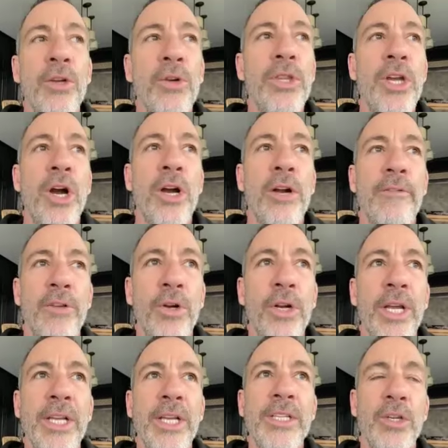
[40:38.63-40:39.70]
learn the art of
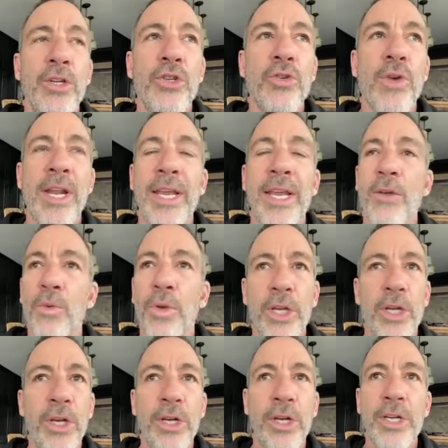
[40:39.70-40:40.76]
learning until you try to get
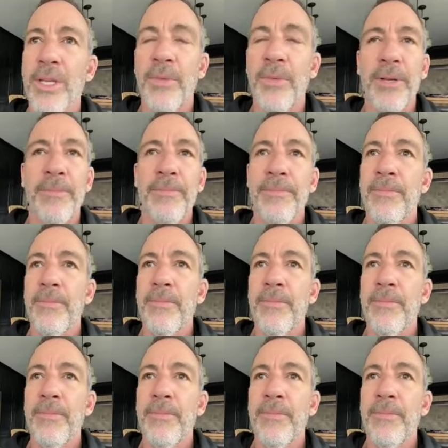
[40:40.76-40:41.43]
really good at something